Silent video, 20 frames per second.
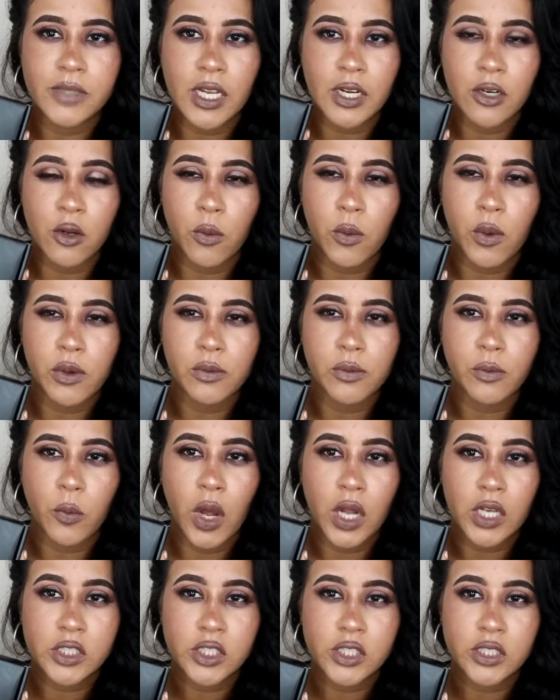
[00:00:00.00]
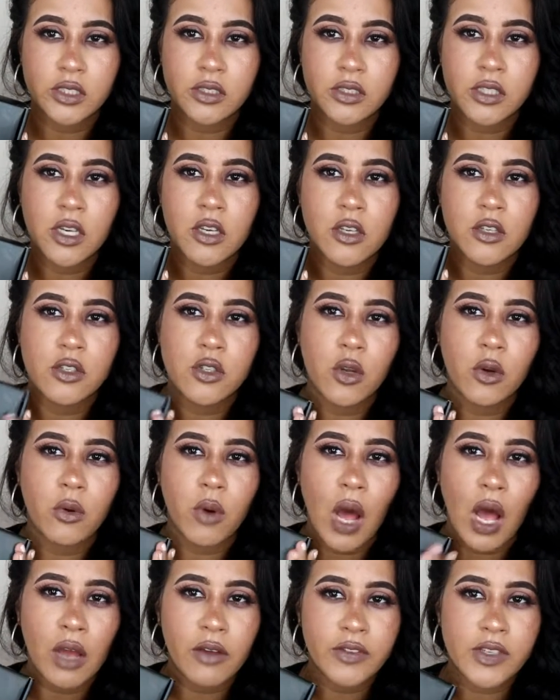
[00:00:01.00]
that no one watches.
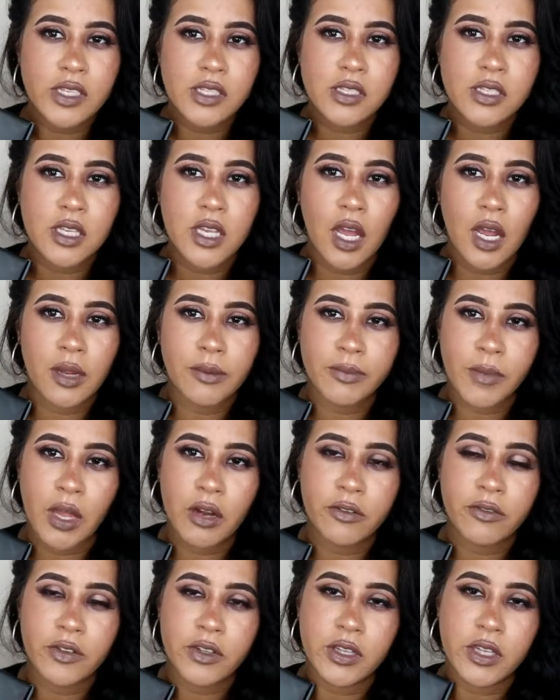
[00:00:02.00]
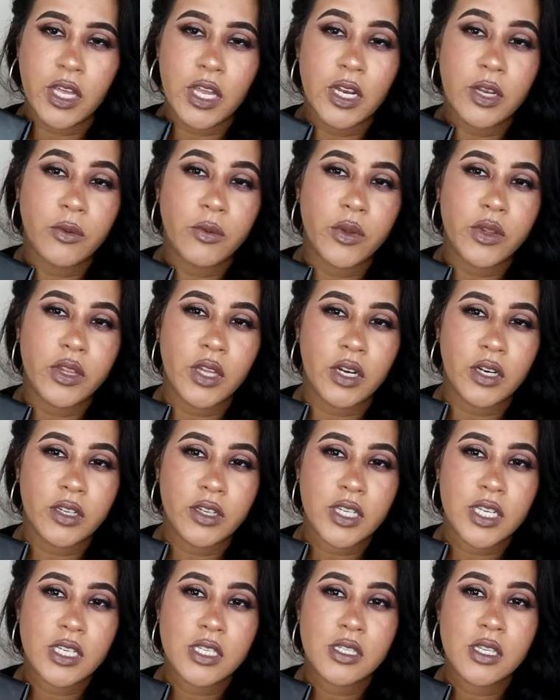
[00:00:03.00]
So obviously I'm not affiliated with none
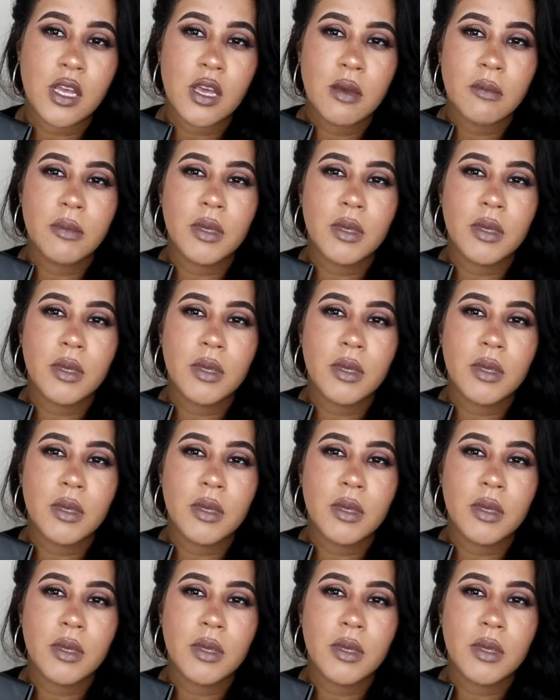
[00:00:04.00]
of these